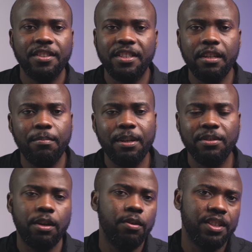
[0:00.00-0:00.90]
steel mills,
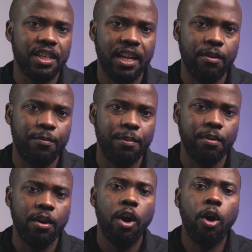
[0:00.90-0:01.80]
and all these kind of
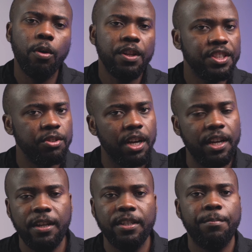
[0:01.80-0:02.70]
people. All these
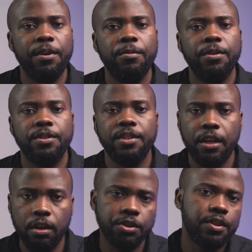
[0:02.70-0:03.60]
Ugandan entrepreneurs,
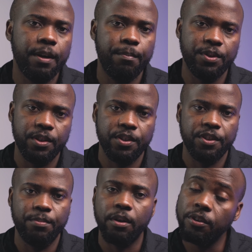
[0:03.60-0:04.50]
they lost their
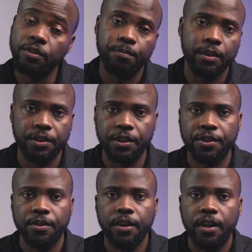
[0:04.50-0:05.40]
businesses because of
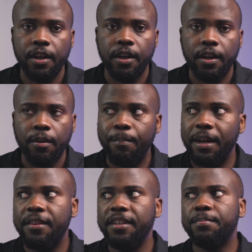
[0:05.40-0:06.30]
politics.
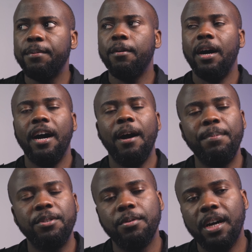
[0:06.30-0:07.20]
But these people are
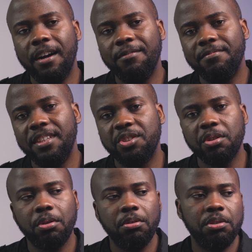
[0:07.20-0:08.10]
happy to have the
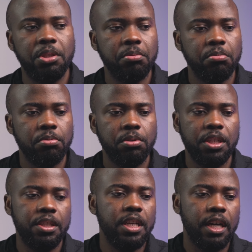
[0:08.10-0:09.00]
so-called
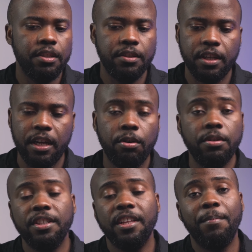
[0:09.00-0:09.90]
Indians and all
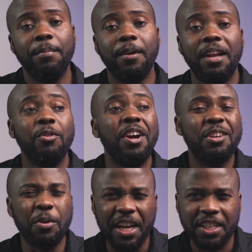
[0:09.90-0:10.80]
these other people and going
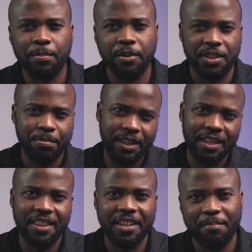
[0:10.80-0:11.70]
to expos
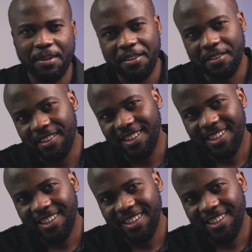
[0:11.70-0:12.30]
spending 3 billion.